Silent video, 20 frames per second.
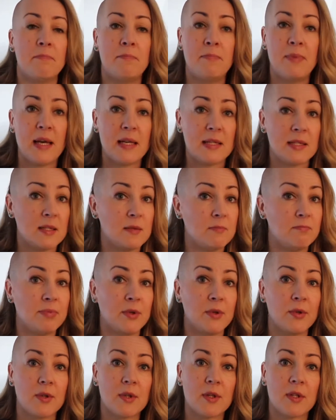best
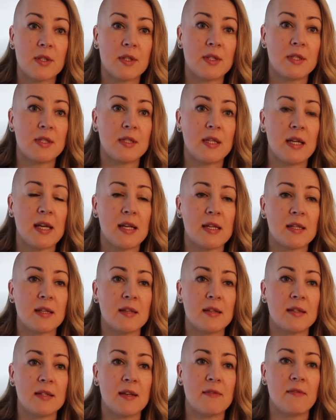books, and
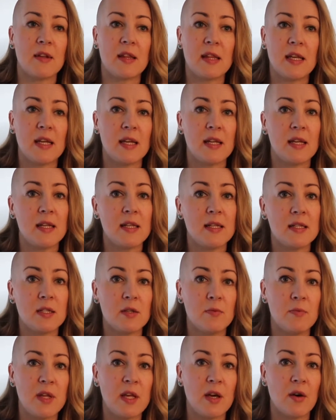because everything needs
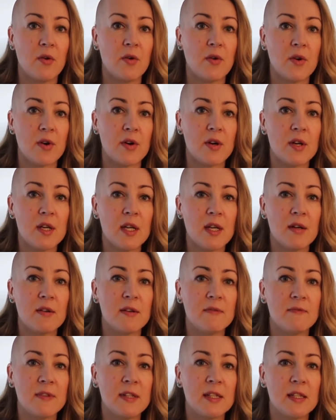to be ordered here
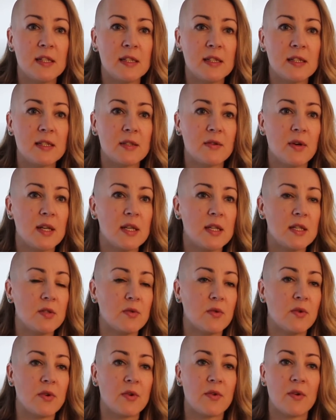in Finland, so I need
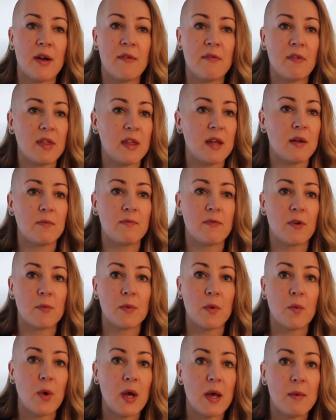to order everything from
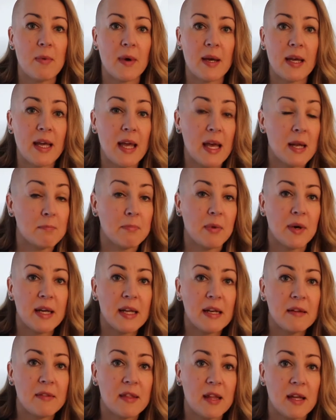the web. I can't buy
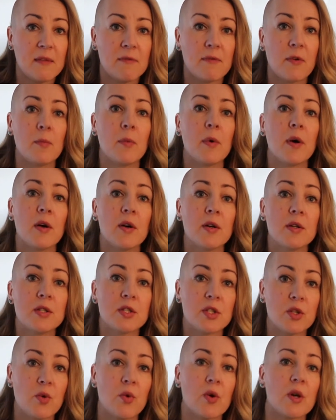anything from a
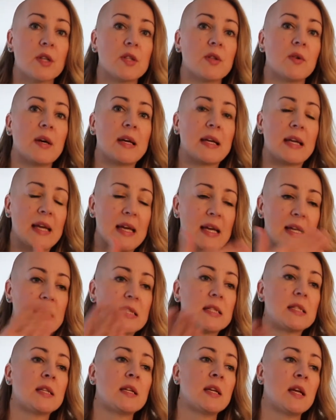store, so I
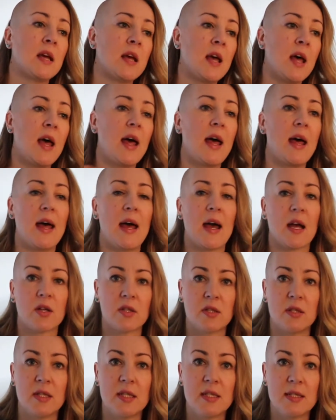can't
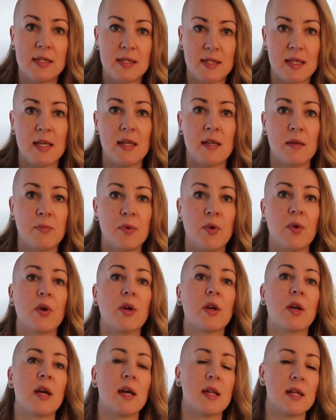actually see the
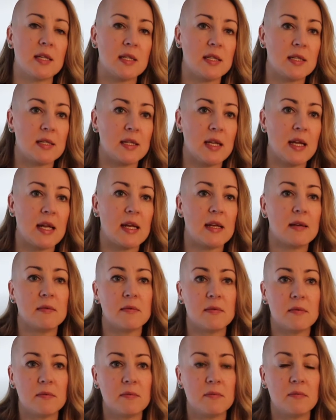book and
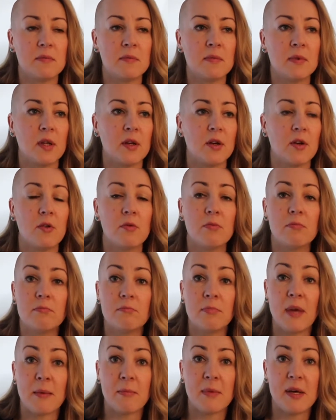you know,
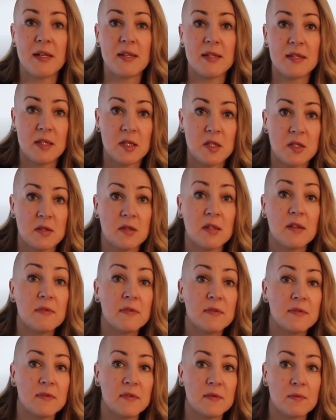make my decision
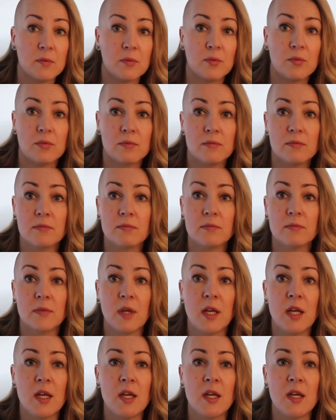if
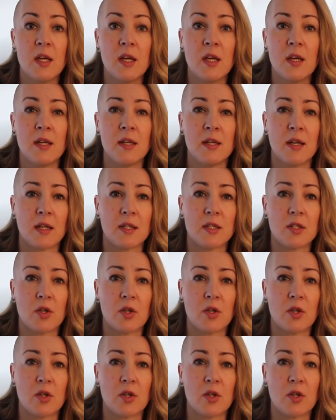not